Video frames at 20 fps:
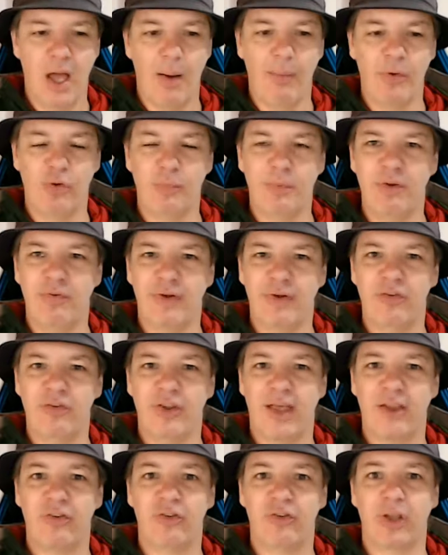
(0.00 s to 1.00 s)
which would be
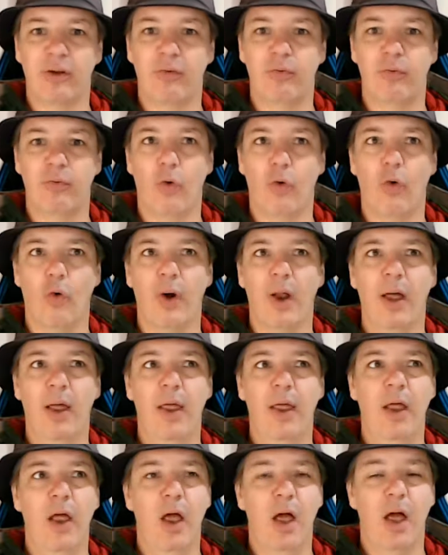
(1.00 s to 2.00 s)
fantastic for
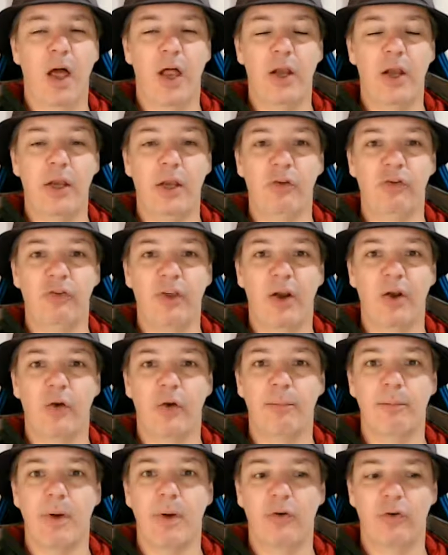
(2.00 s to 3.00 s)
New Zealand
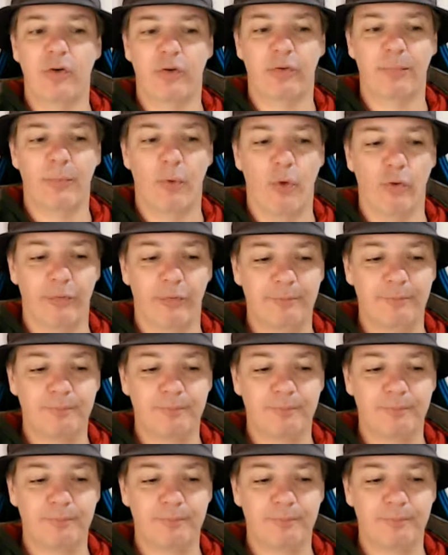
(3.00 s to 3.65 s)
motorsport.